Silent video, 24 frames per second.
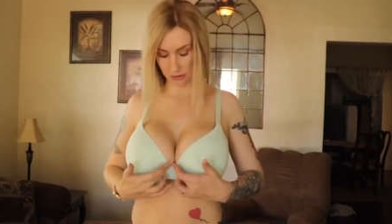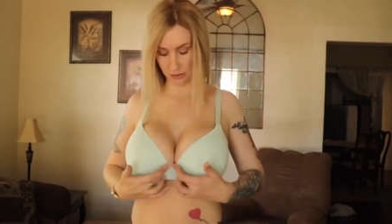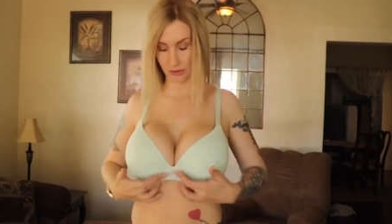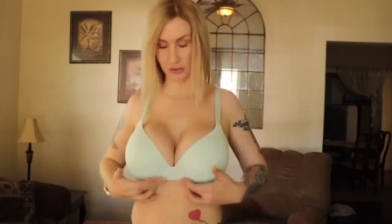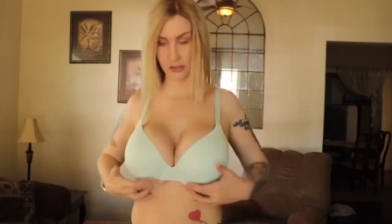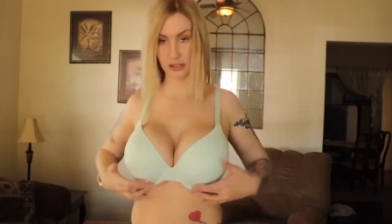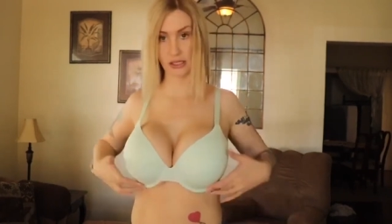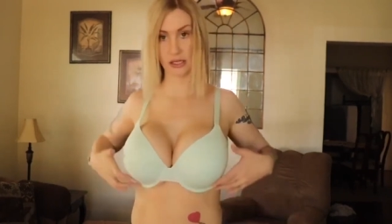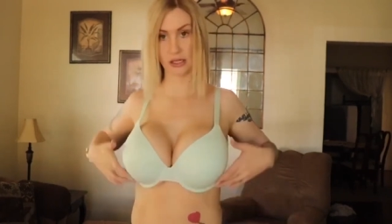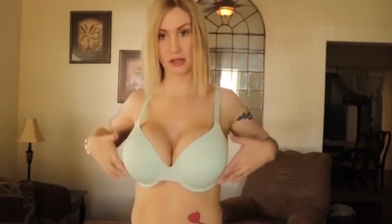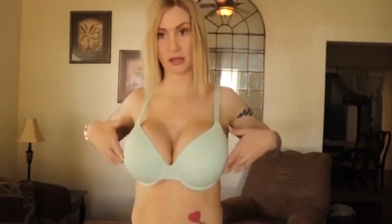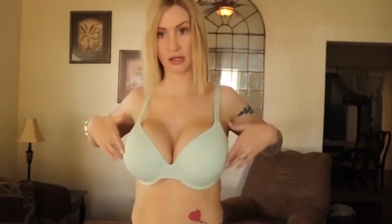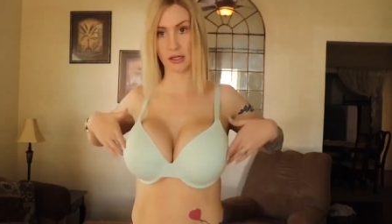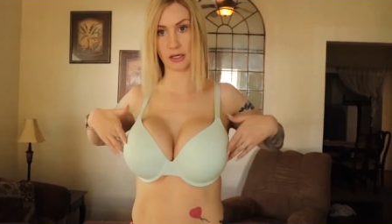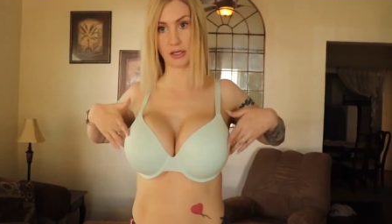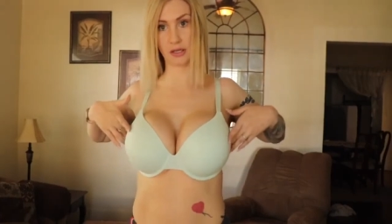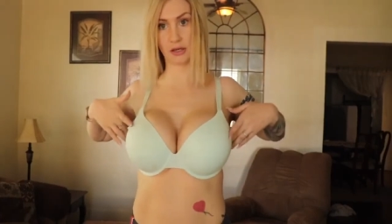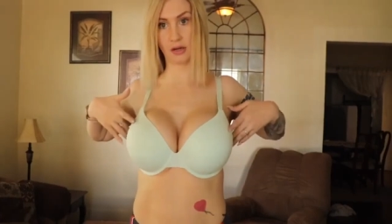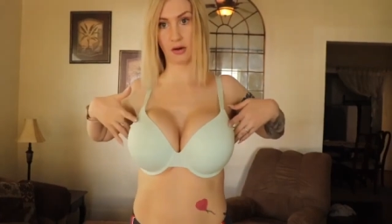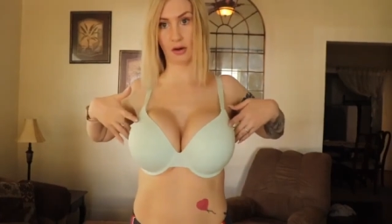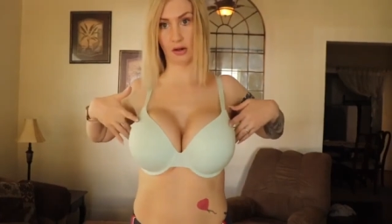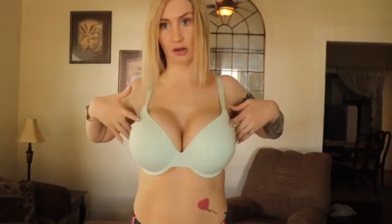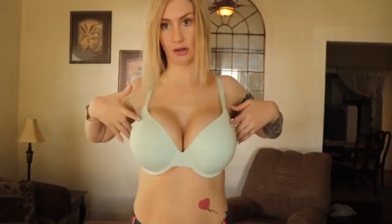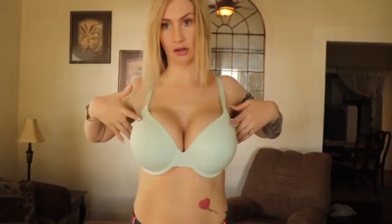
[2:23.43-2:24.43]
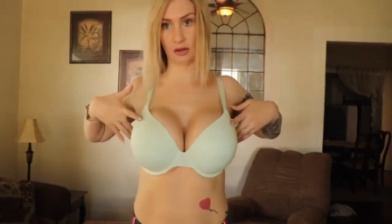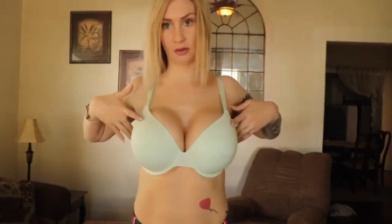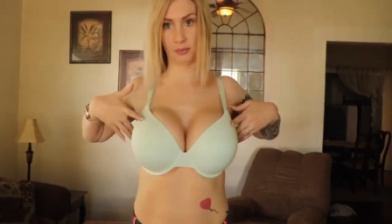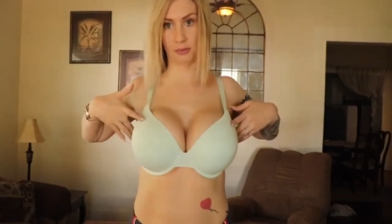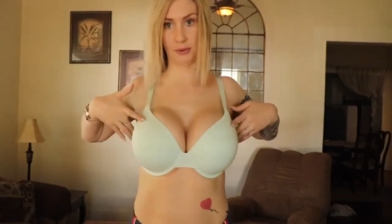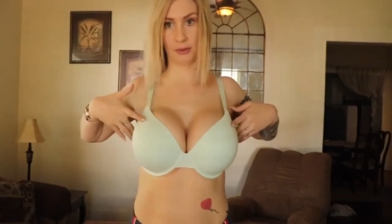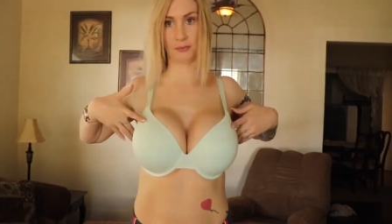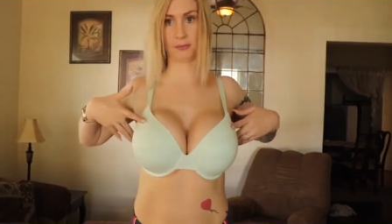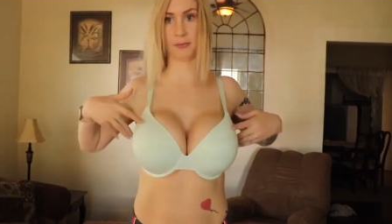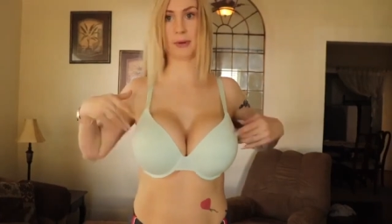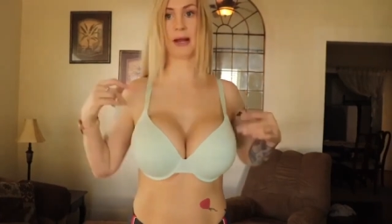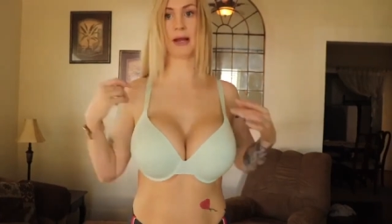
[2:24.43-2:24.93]
It starts here and go all the
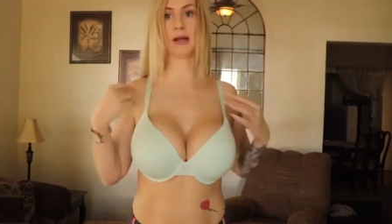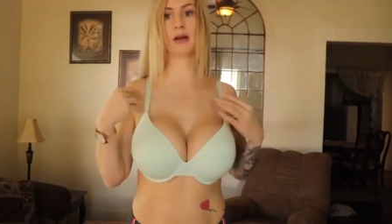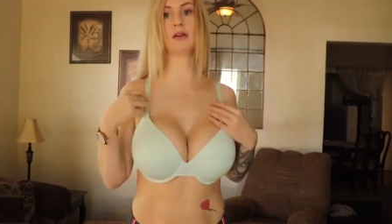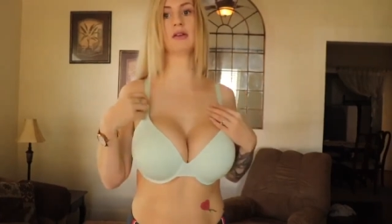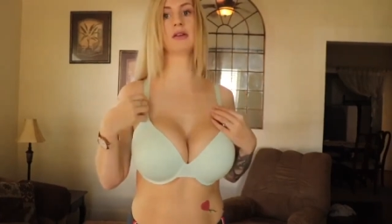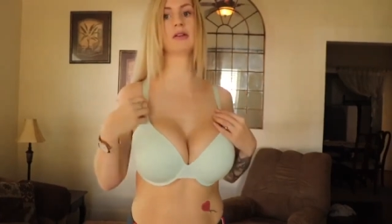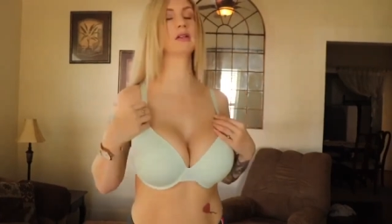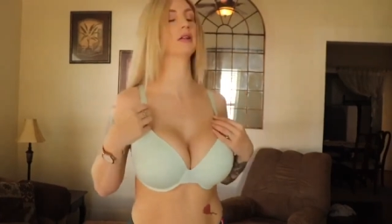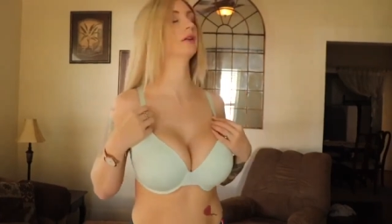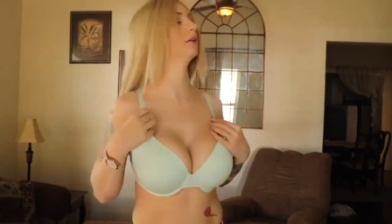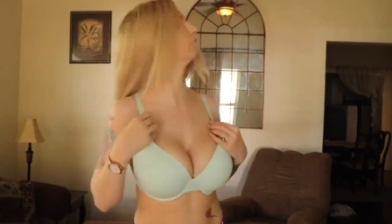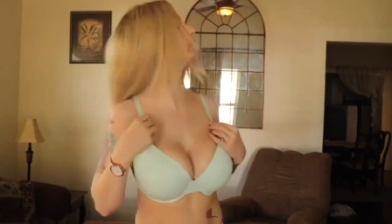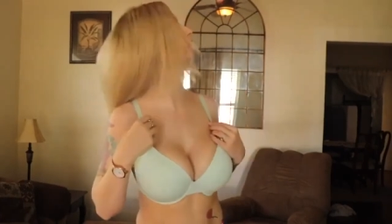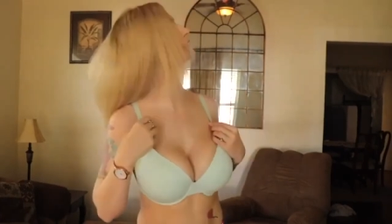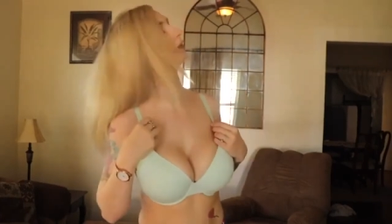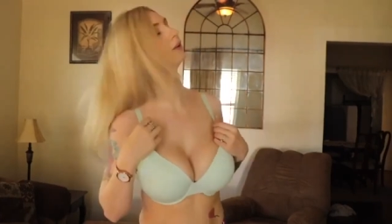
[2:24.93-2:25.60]
way around.